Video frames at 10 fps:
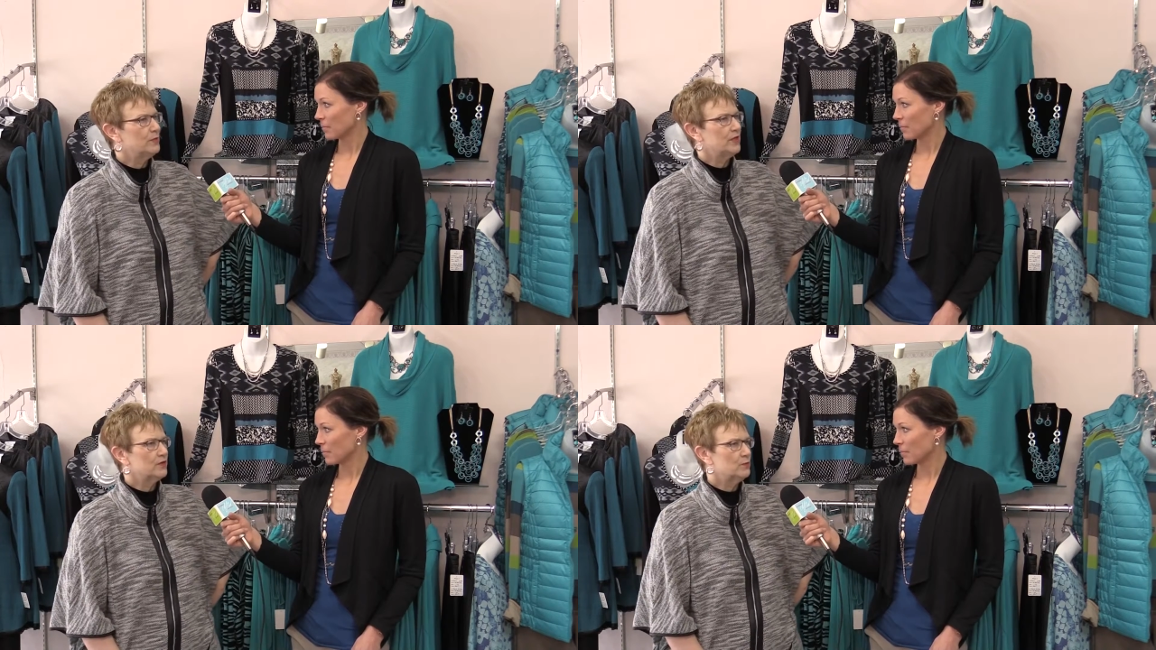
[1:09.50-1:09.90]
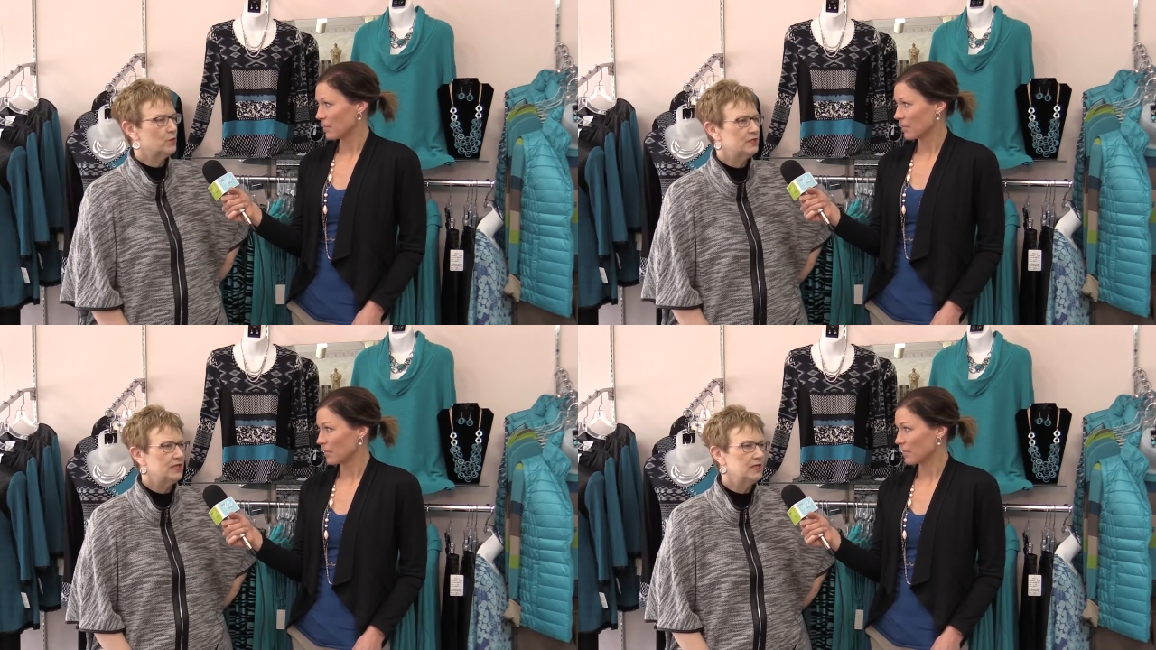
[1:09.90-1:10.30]
Speaker 1: be other
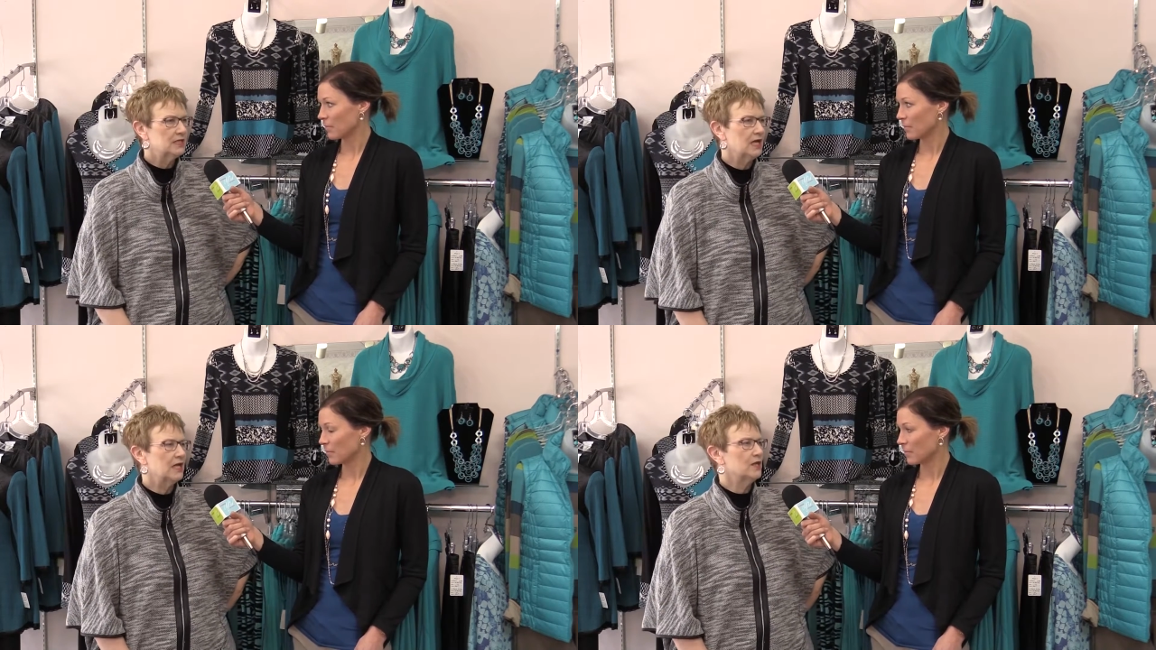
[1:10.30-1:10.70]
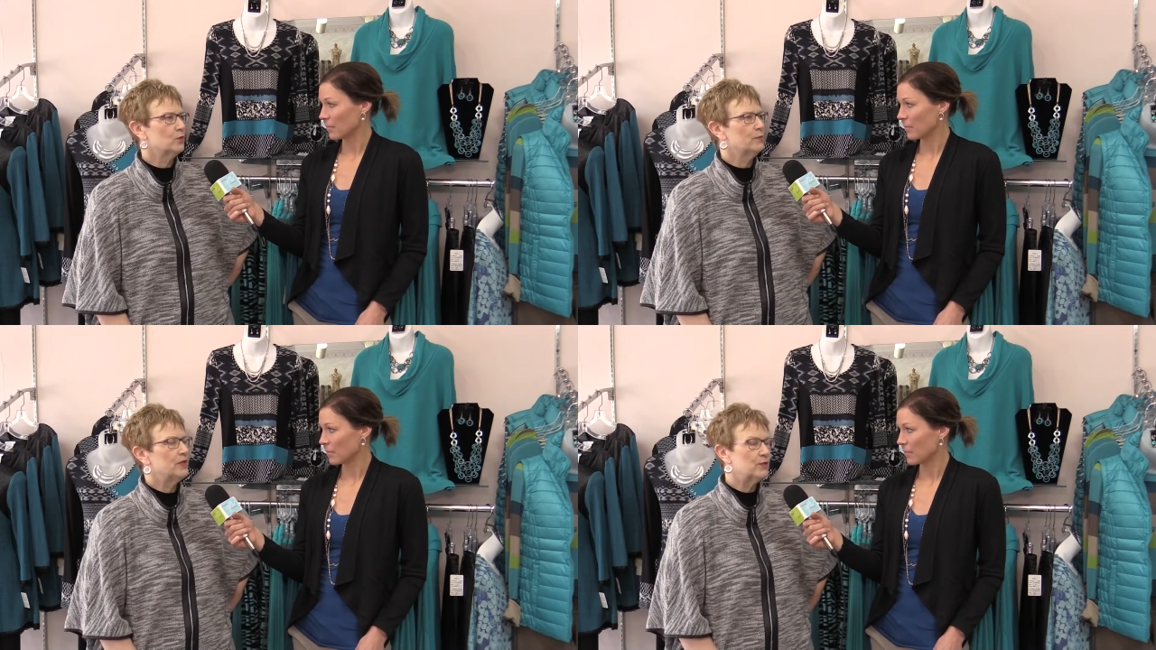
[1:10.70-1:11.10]
boutiques, and
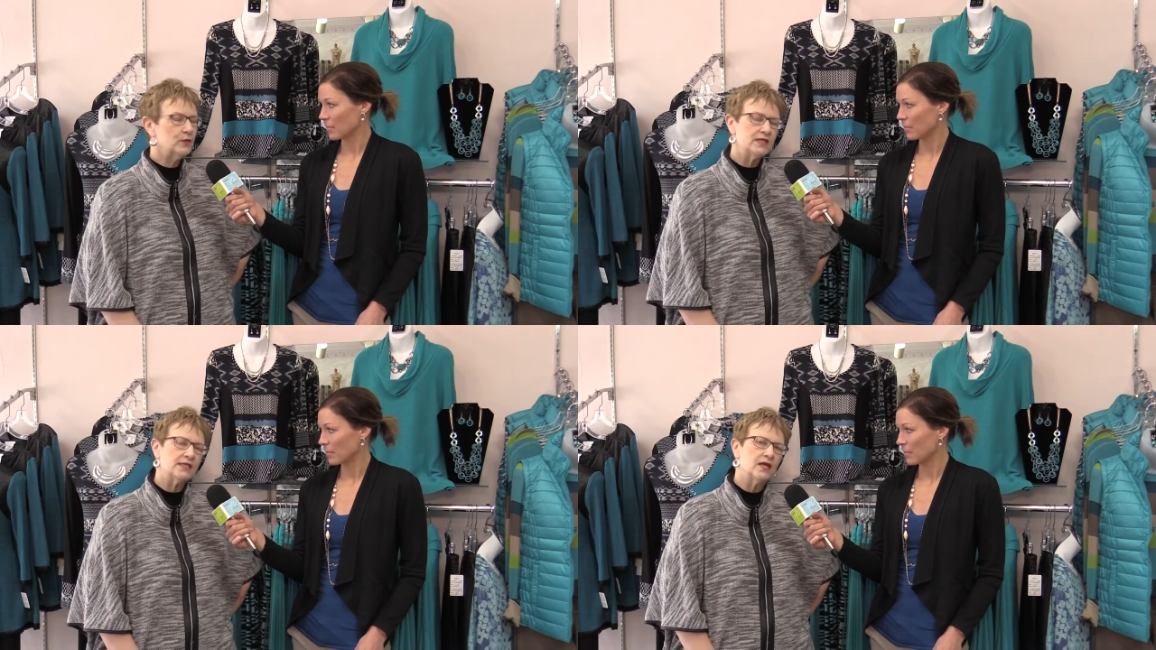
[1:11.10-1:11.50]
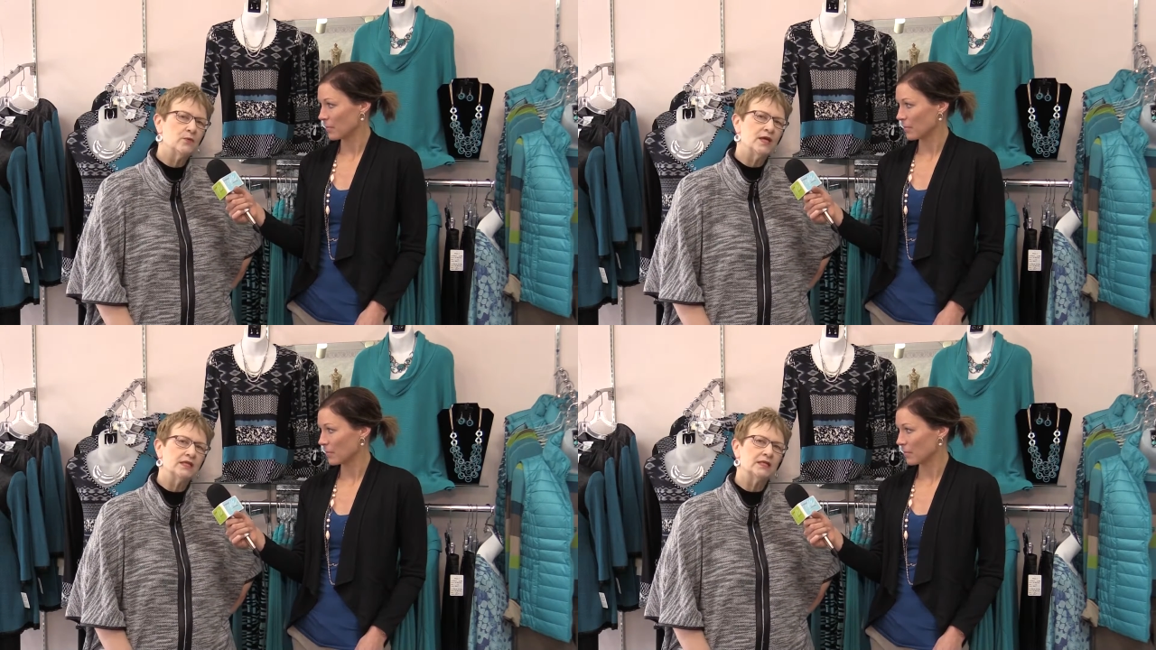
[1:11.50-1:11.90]
there will be three
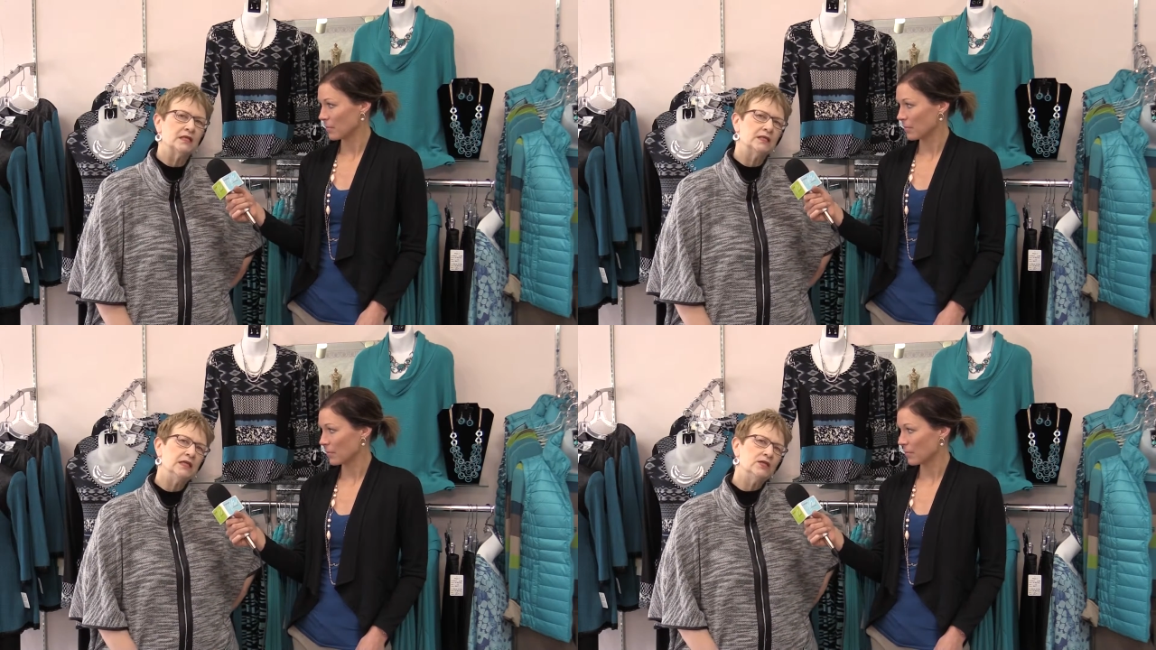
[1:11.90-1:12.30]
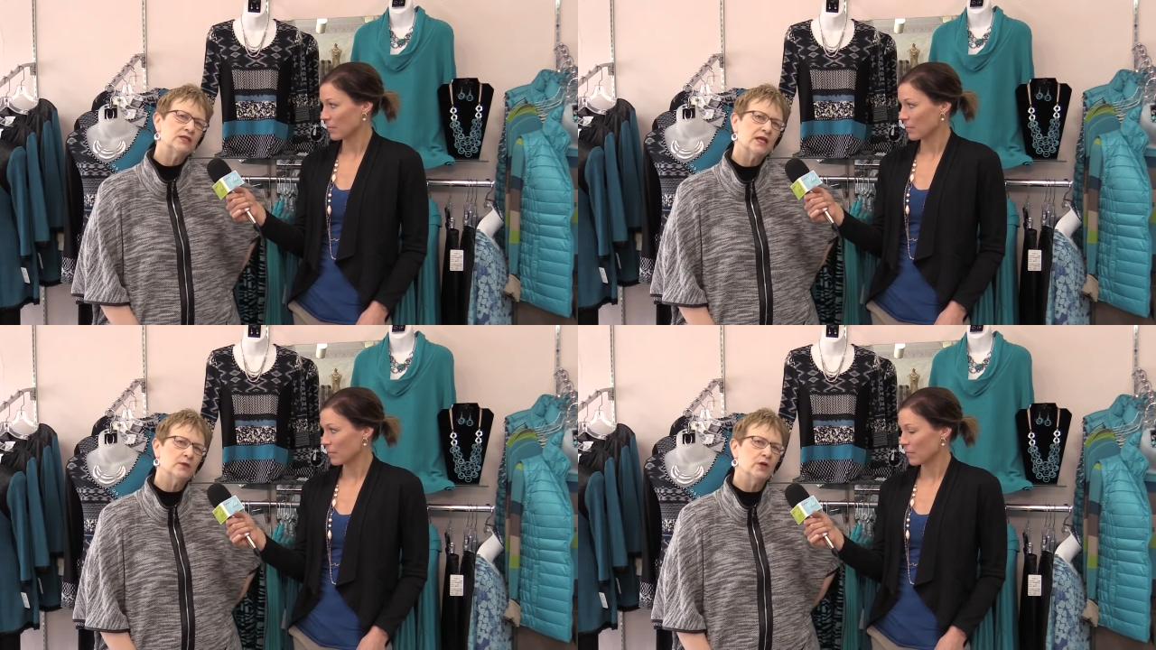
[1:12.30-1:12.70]
segues, and on each
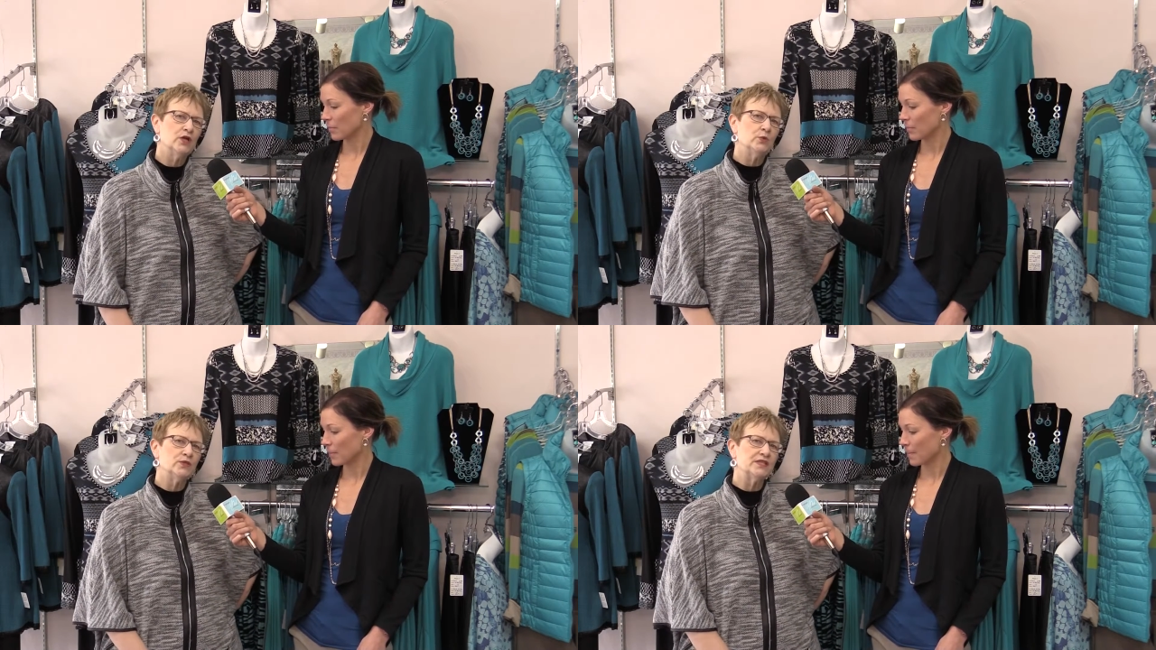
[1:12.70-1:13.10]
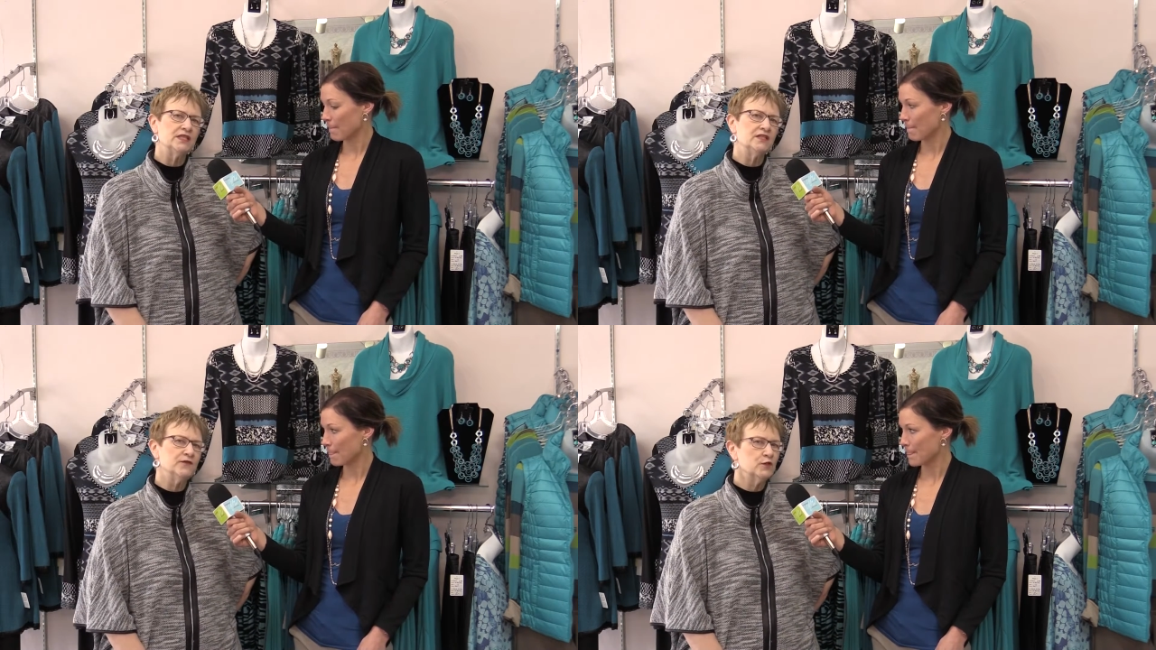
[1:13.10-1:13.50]
segue you will
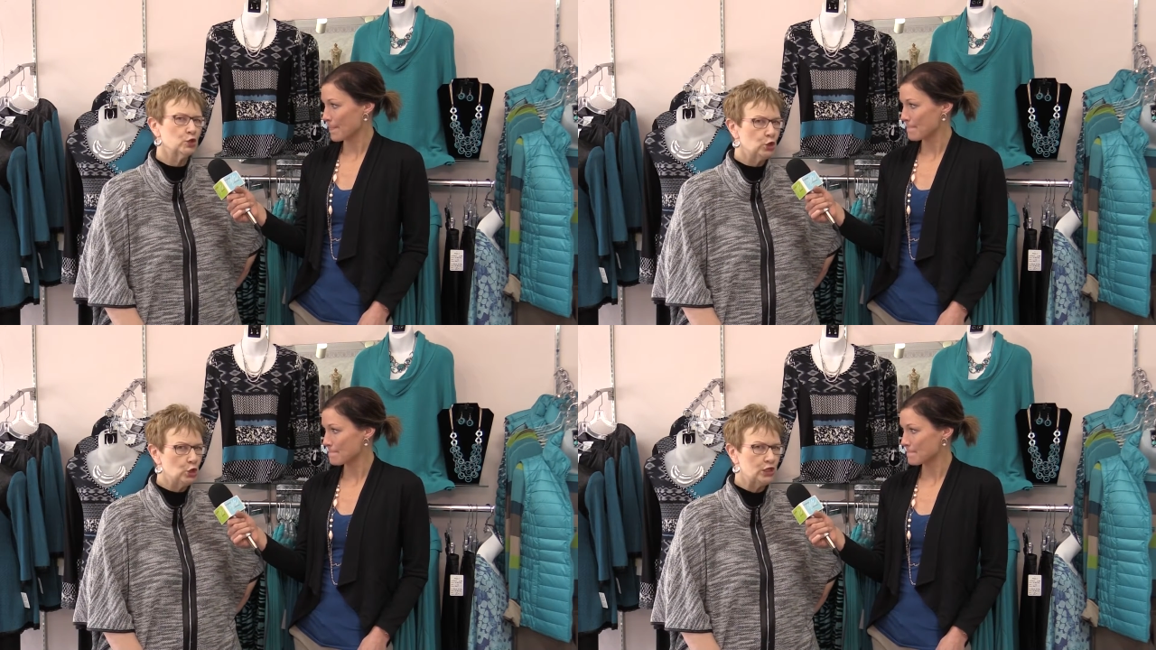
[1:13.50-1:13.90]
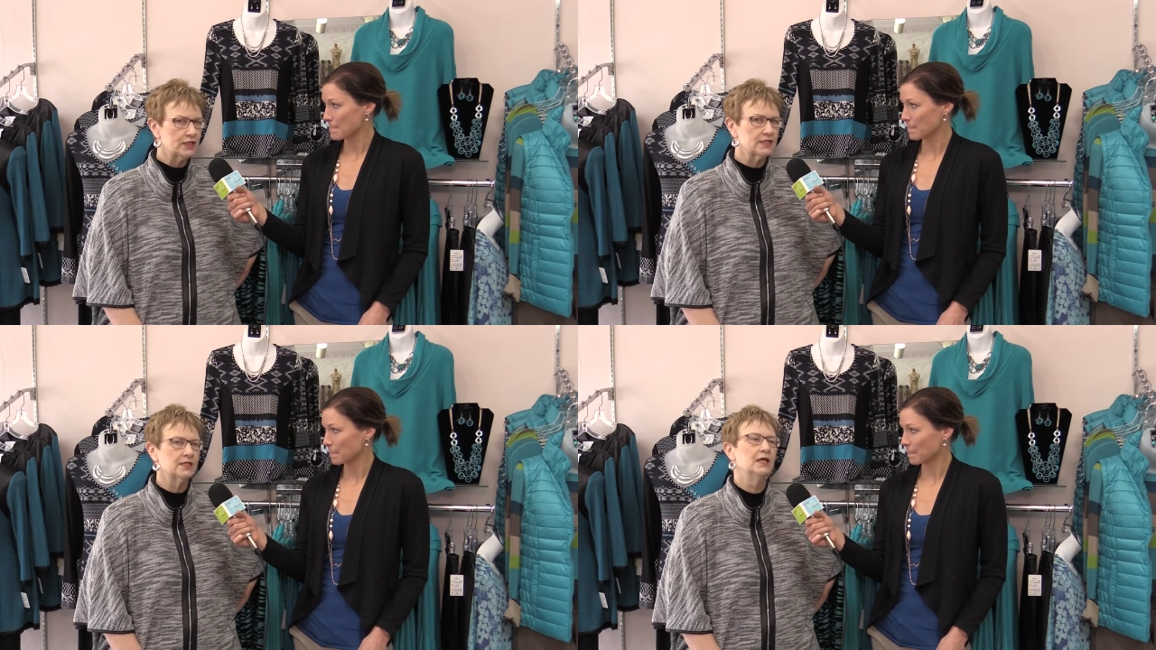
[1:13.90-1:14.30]
see different
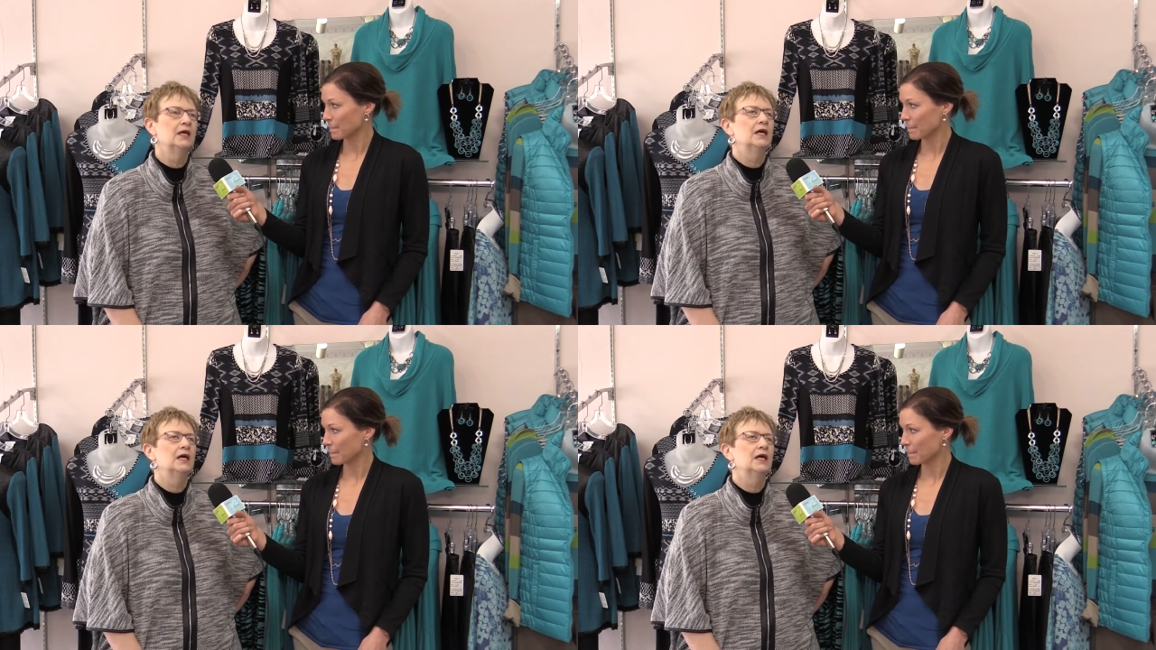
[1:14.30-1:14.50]
looks.